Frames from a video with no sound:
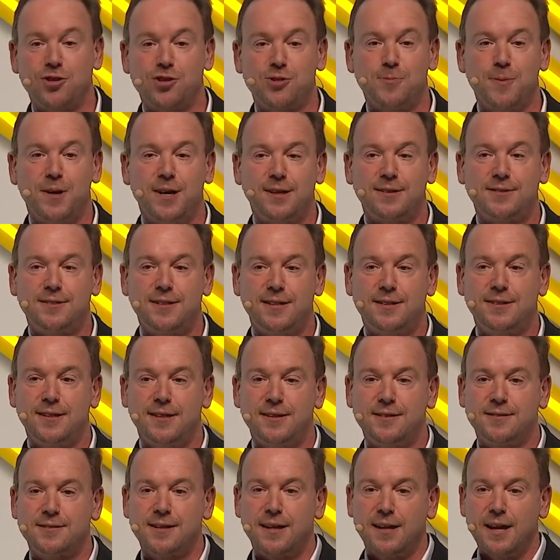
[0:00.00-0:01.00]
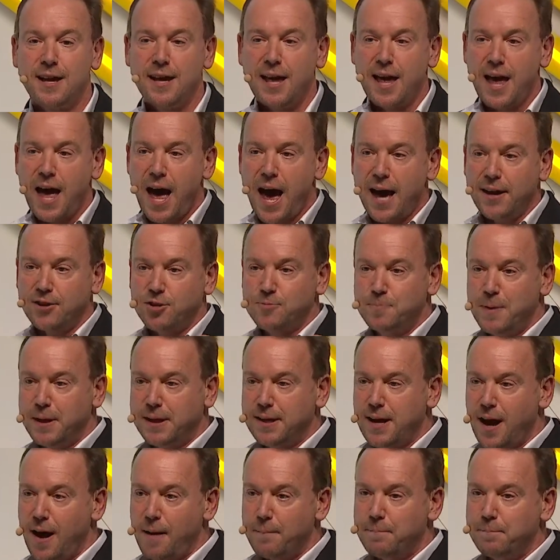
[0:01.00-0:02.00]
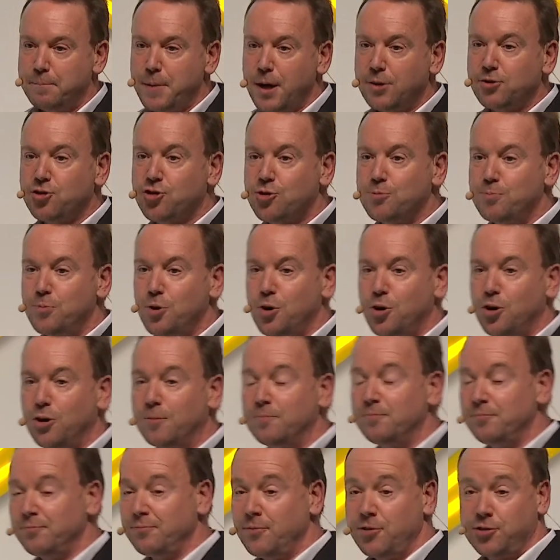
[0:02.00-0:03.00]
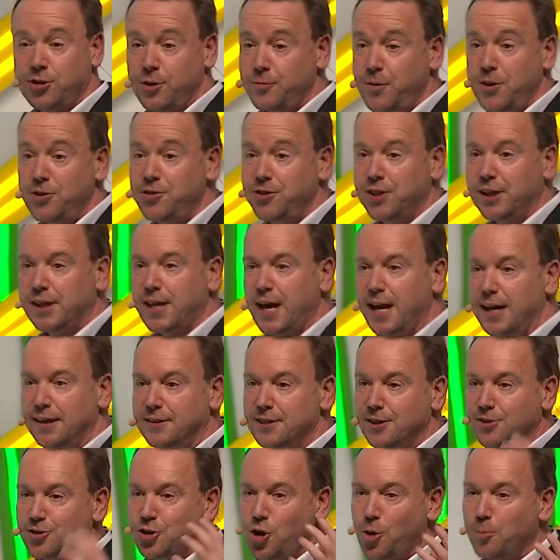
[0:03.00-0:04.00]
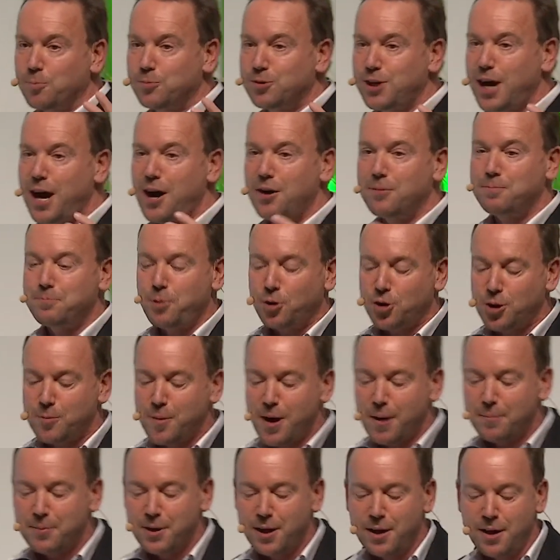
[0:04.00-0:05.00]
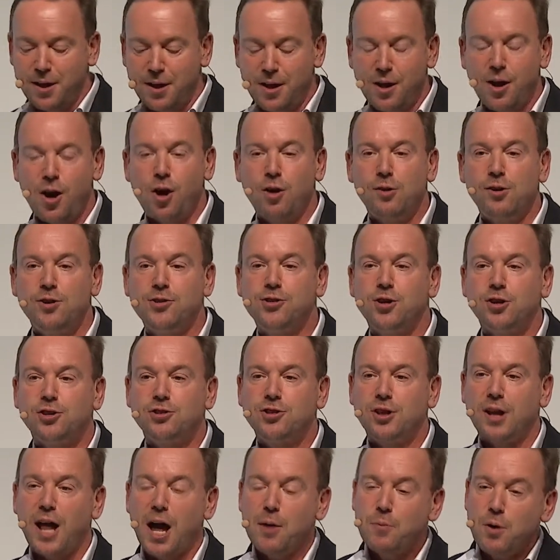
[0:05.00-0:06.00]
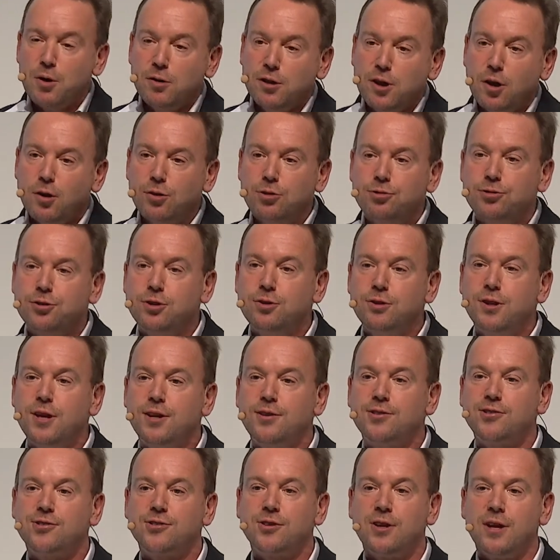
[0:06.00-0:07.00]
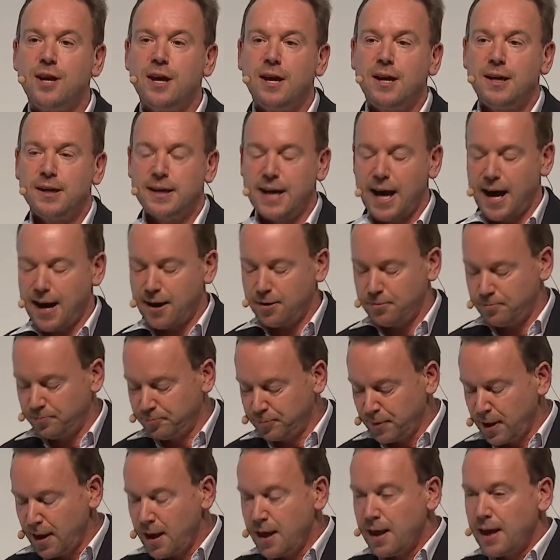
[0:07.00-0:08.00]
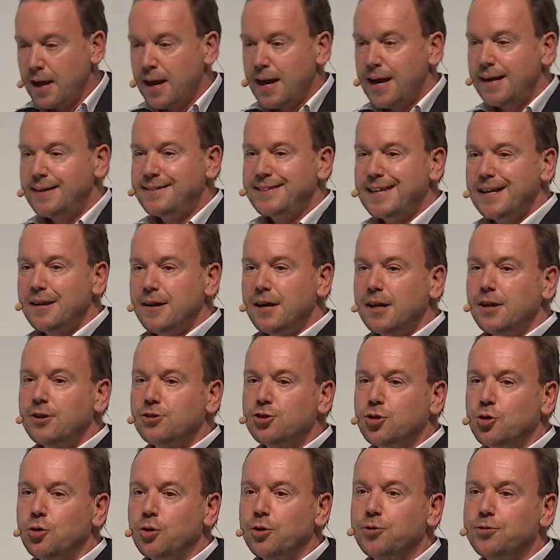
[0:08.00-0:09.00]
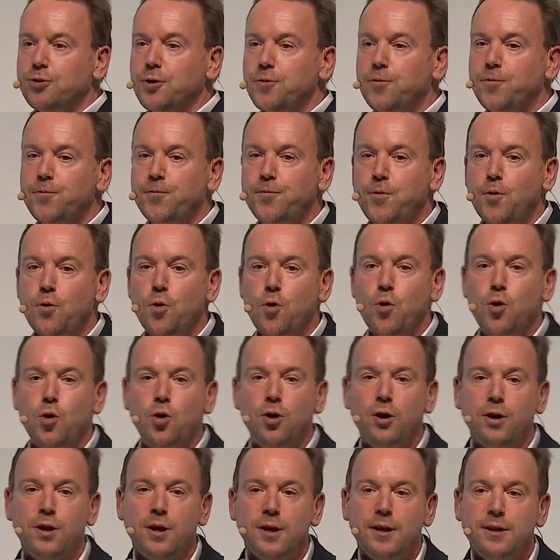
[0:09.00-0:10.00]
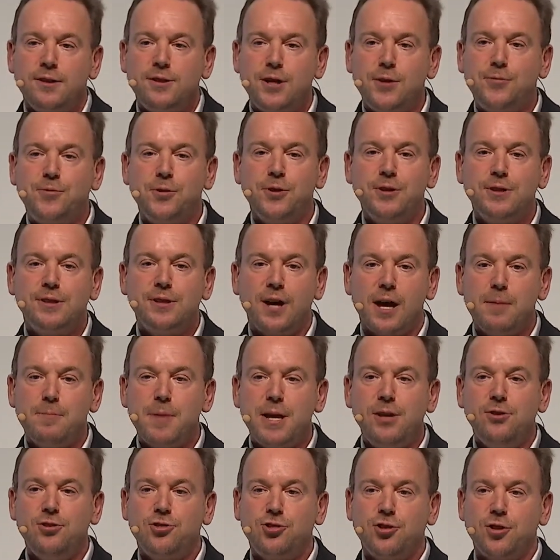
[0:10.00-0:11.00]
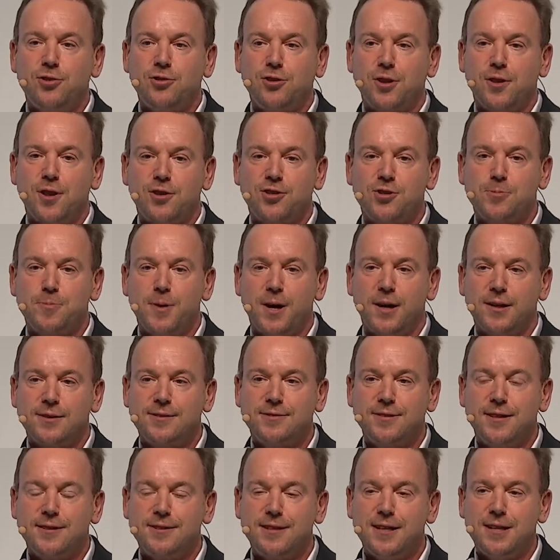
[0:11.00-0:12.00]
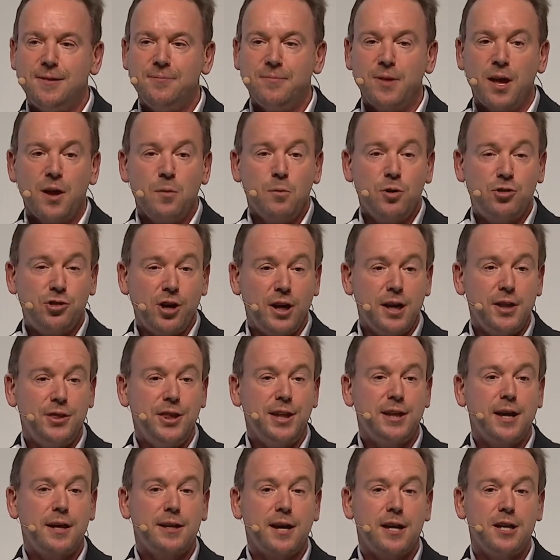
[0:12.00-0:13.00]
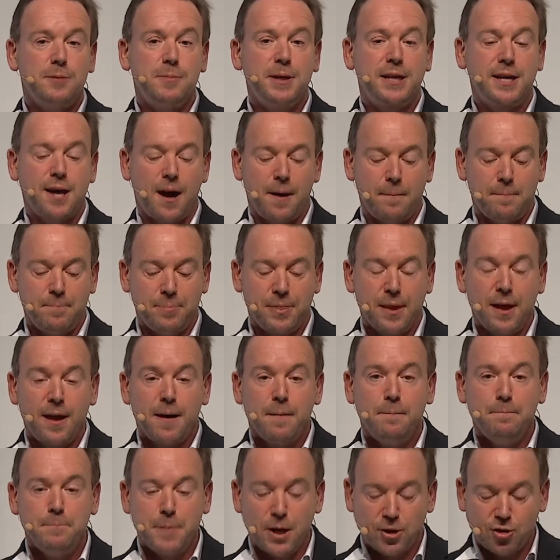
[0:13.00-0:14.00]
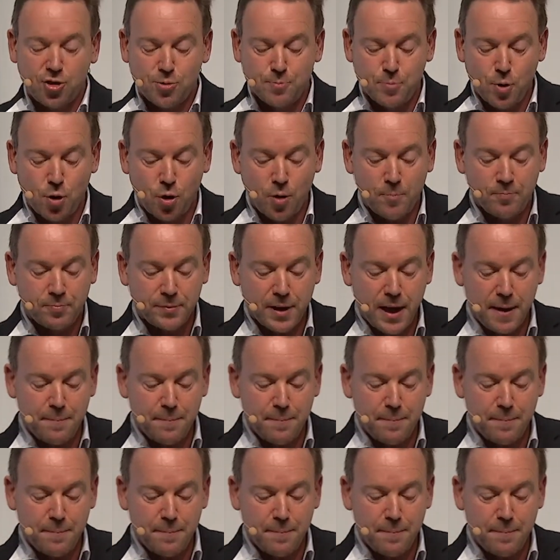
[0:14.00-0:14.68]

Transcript: to smart cities has become much more sophisticated, top down, bottom up, horizontal. I won't go through this now. Instead, I'm going to talk through four different dimensions of the smart city, which I think are going to become much more